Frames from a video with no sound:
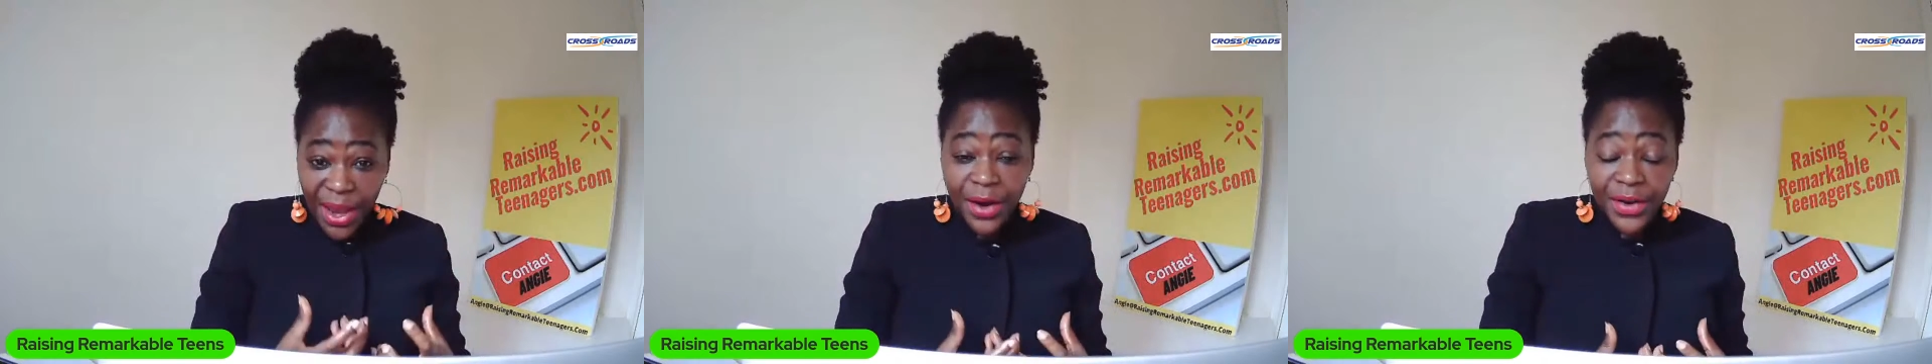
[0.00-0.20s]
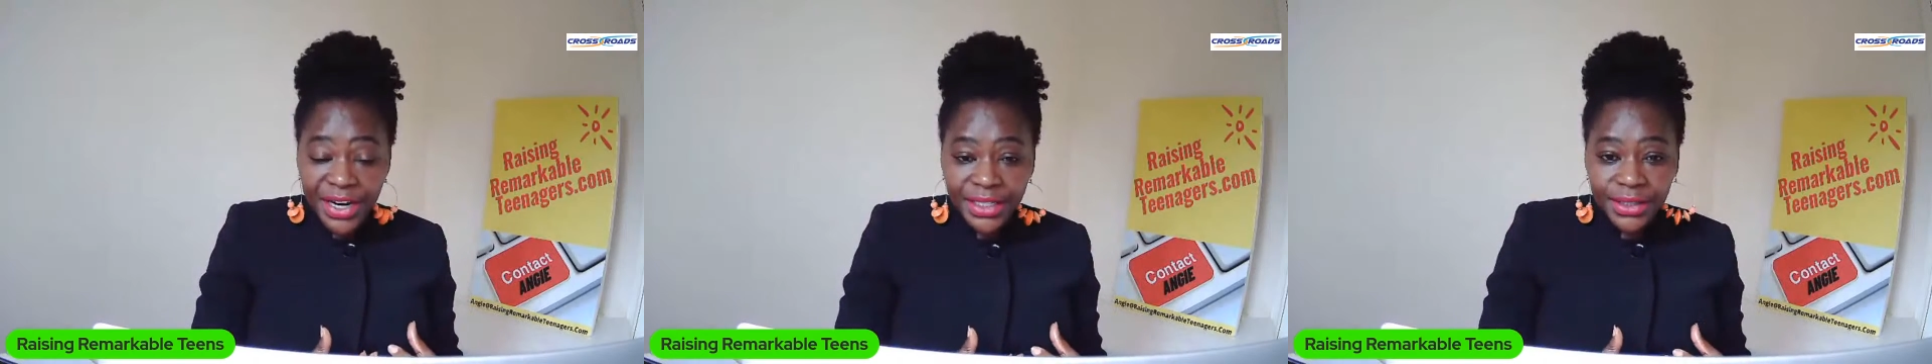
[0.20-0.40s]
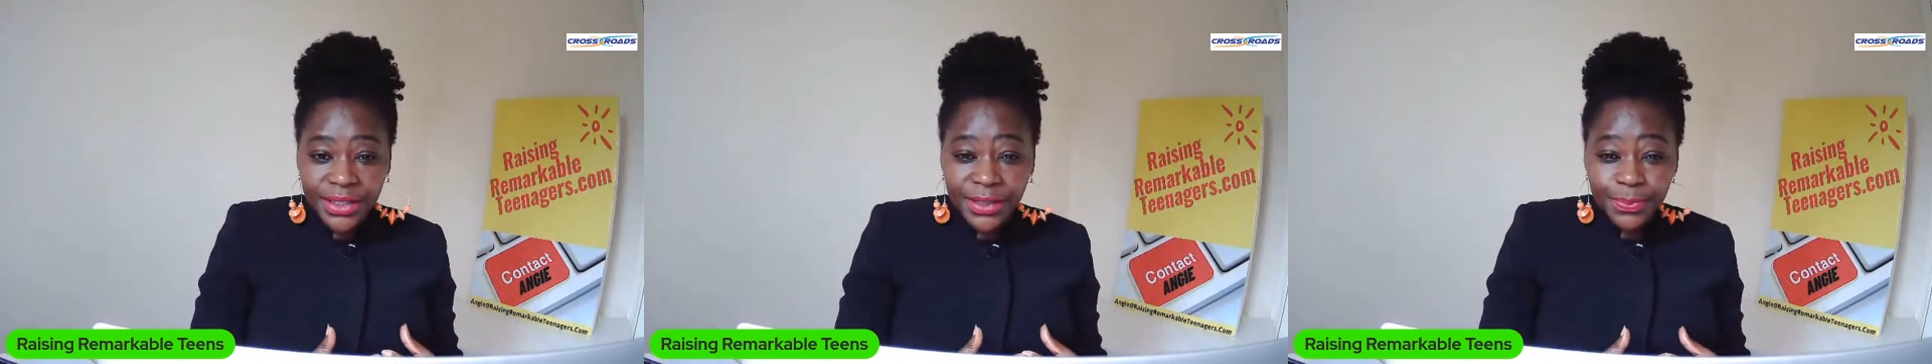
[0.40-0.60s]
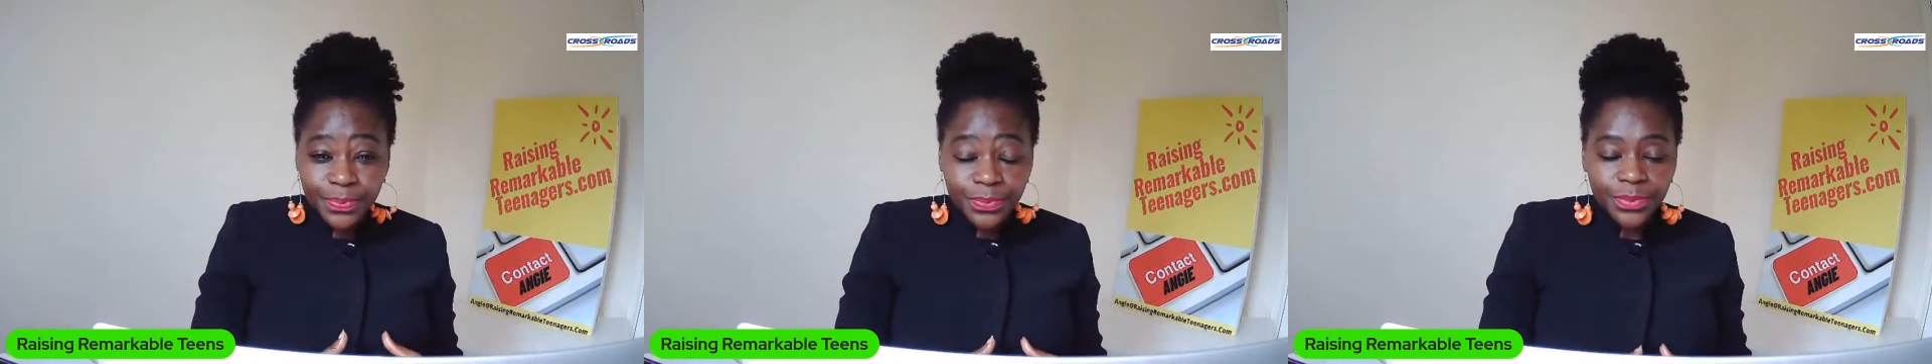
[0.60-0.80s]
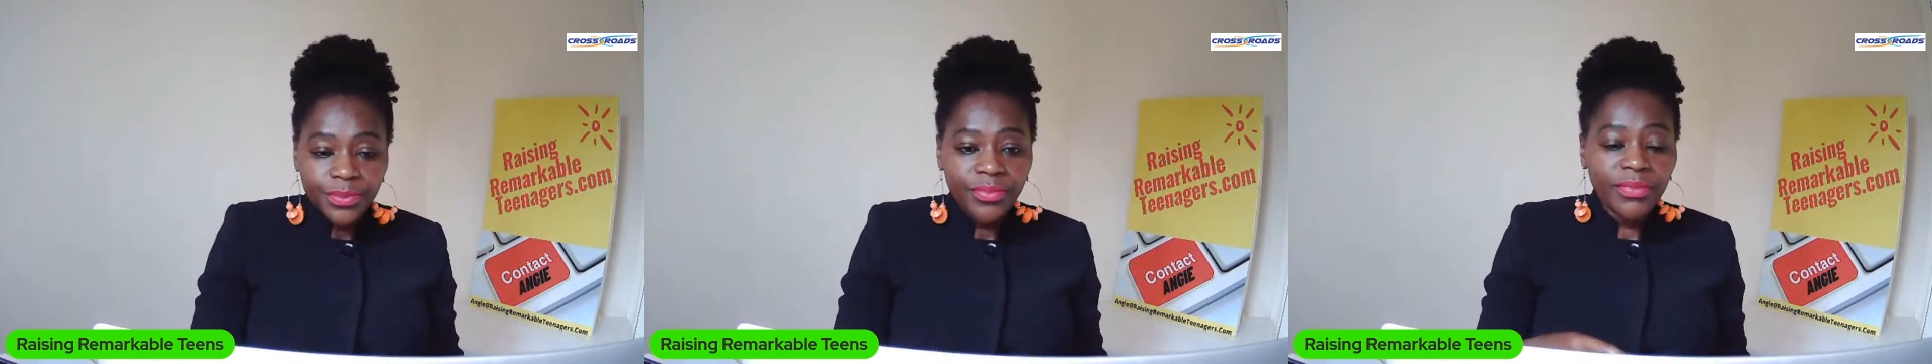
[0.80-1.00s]
parents,
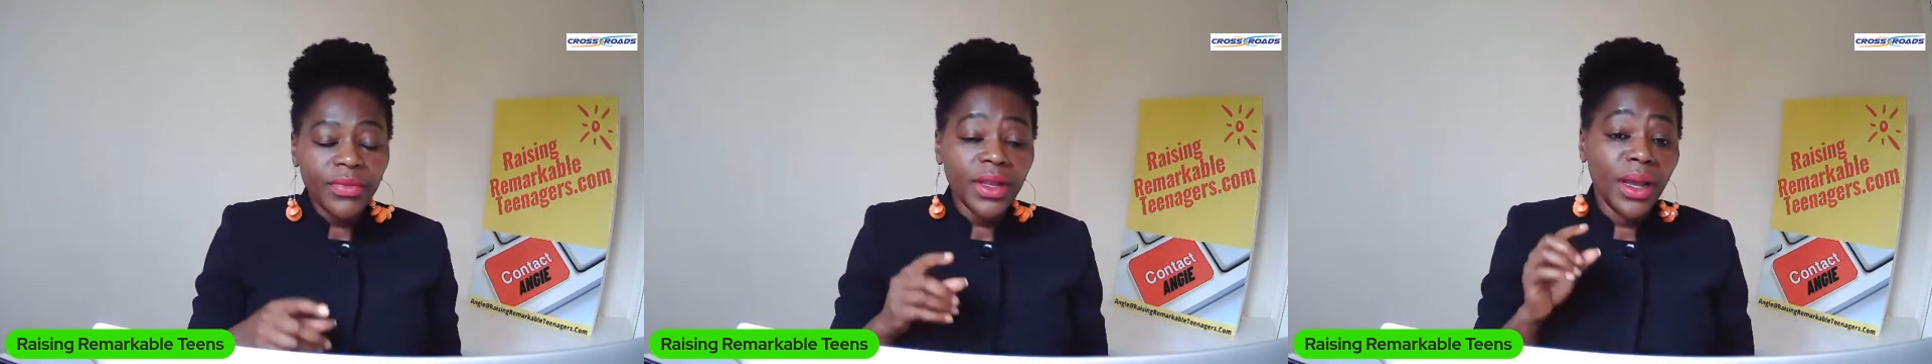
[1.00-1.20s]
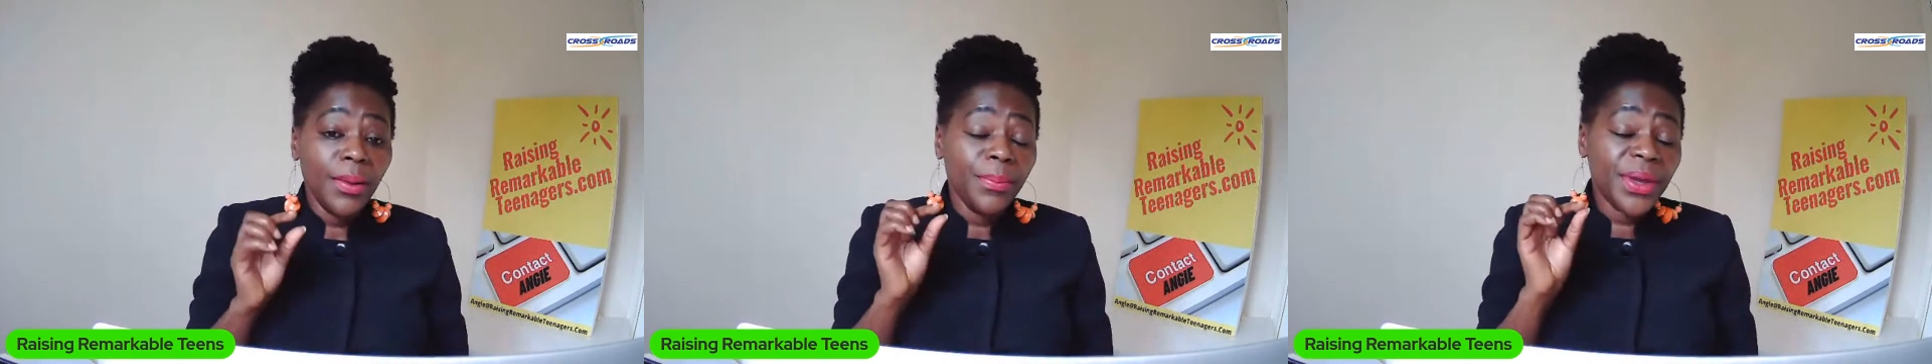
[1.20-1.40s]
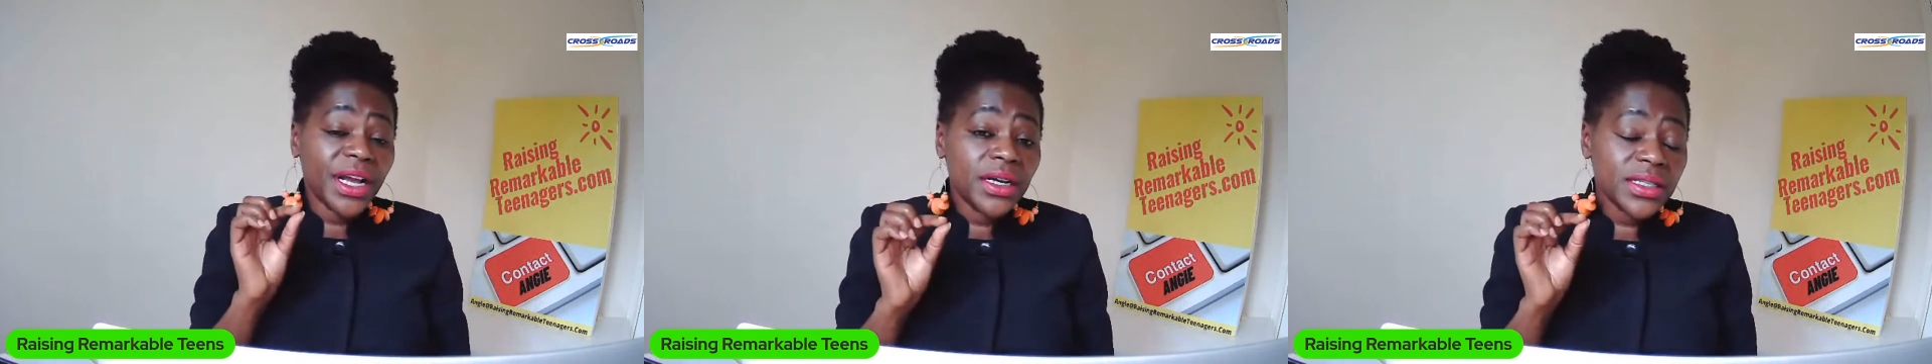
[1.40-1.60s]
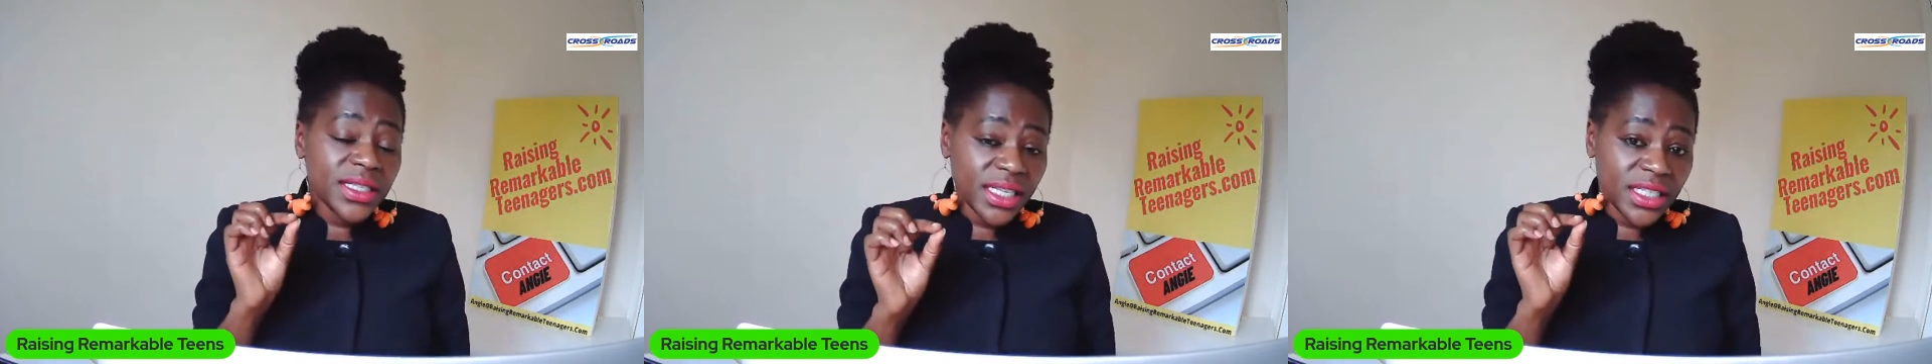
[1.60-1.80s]
because